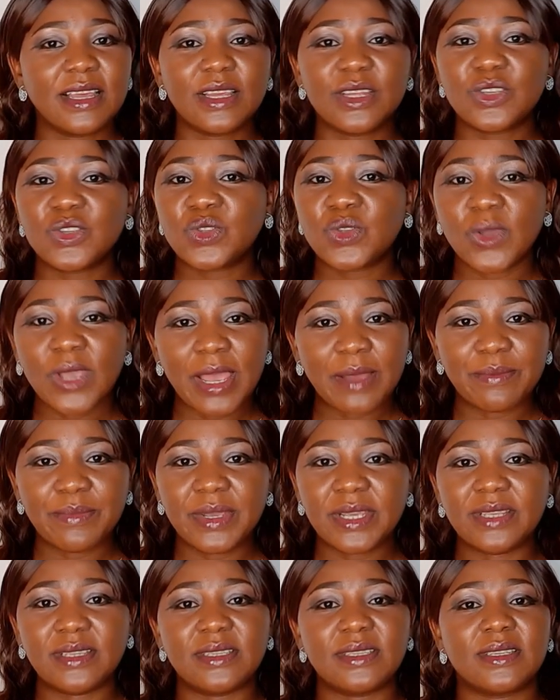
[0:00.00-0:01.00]
soya
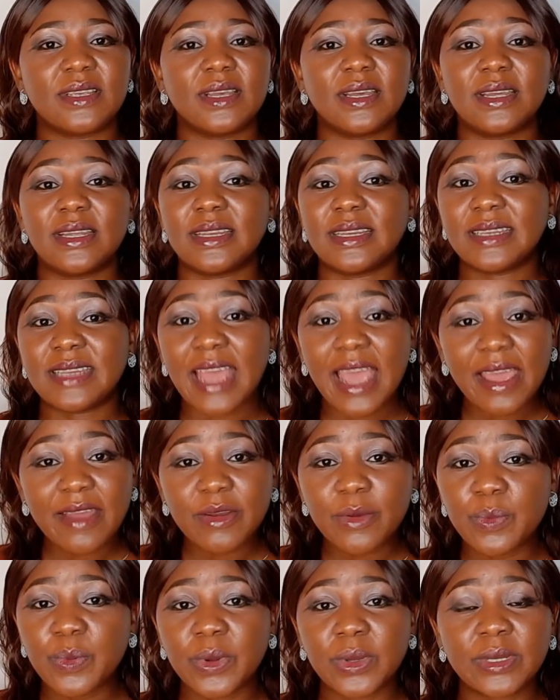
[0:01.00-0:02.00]
beans,
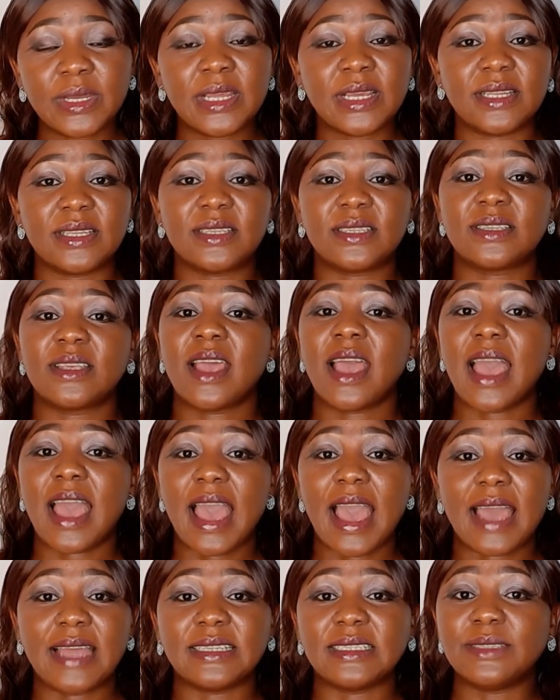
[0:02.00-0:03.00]
dairy products,
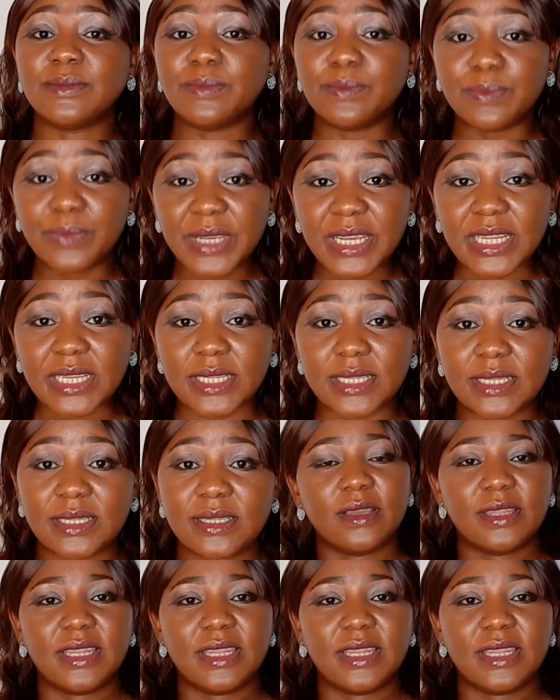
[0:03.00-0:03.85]
and beans.